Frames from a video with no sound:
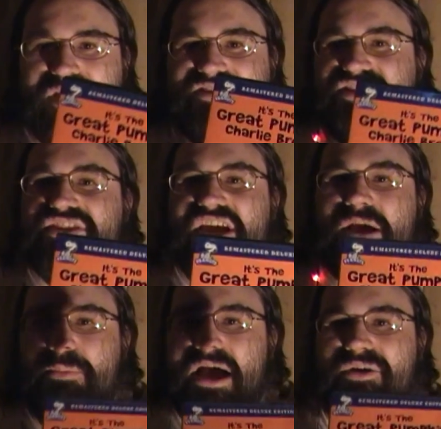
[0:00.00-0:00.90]
Because the
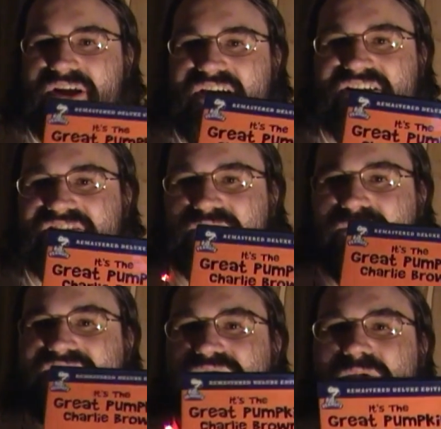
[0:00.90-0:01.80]
thing about it, the
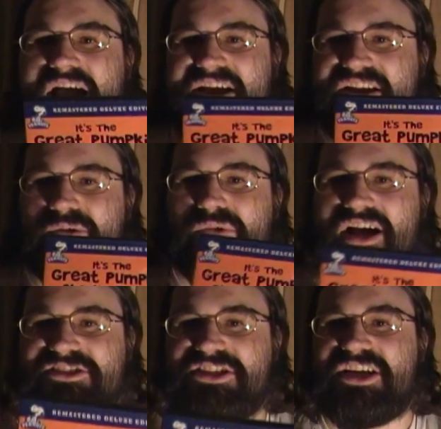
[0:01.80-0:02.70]
reason why I didn't
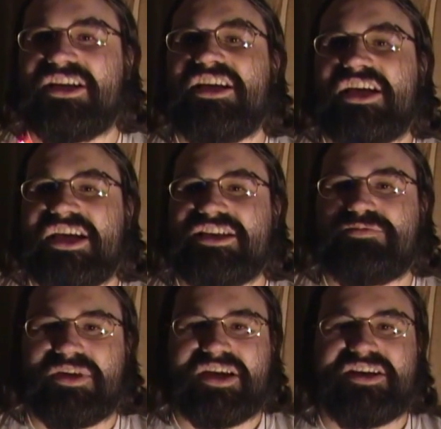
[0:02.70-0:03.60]
watch it
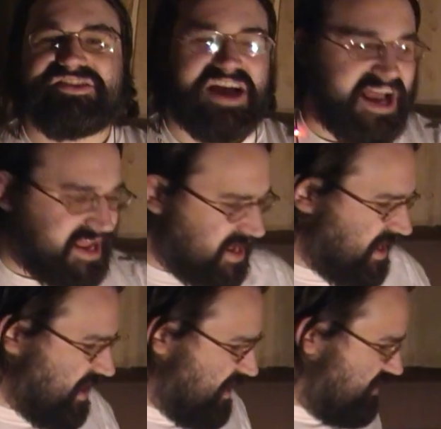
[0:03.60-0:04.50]
is because I
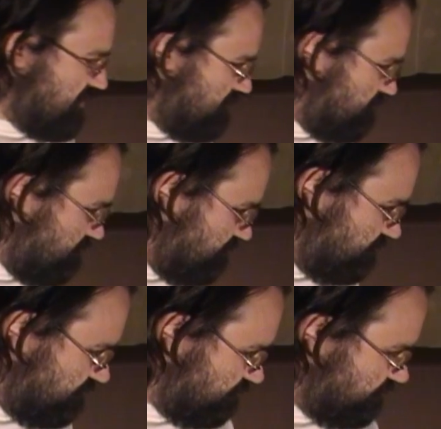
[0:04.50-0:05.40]
had,
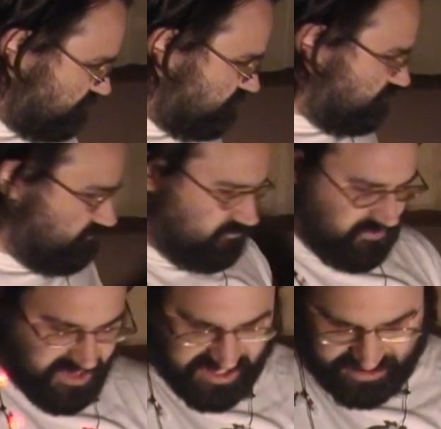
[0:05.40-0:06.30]

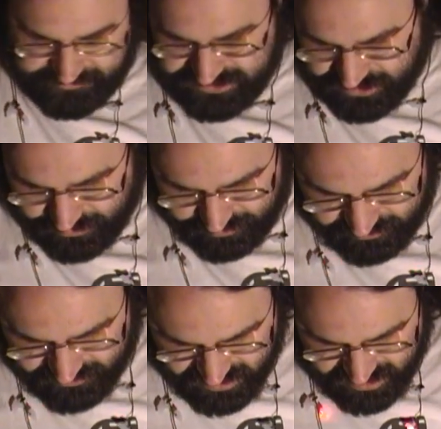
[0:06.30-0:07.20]
like I've
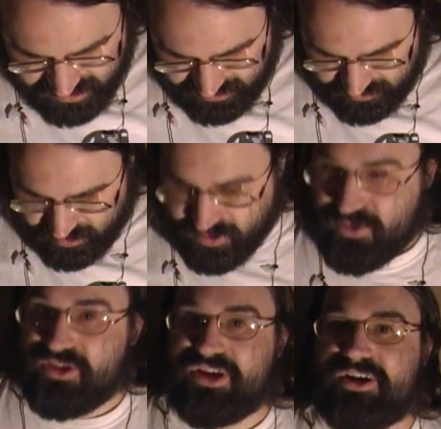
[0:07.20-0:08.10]
shown
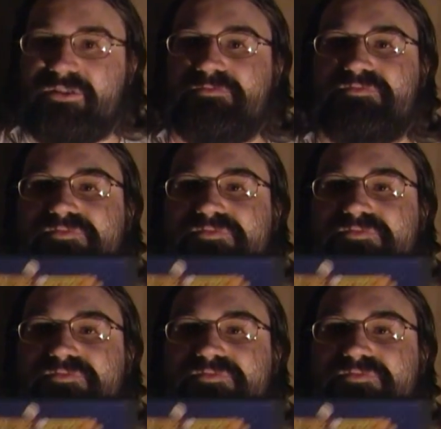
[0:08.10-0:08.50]
earlier,